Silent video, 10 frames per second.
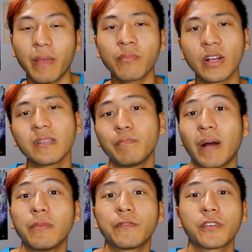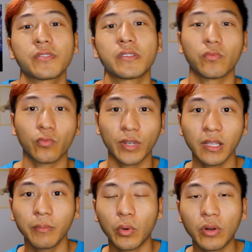Memorizing Bible verses are
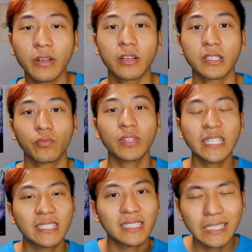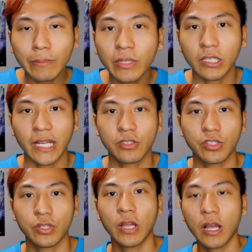really important because it really
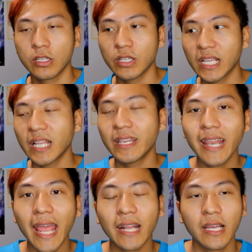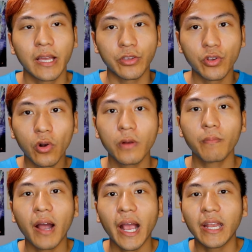stimulates you to connect your
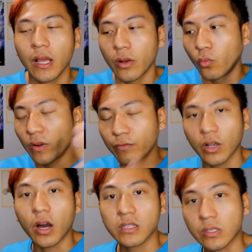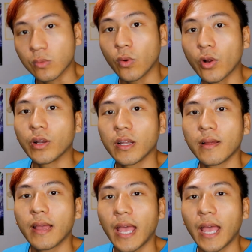mind with God's Word.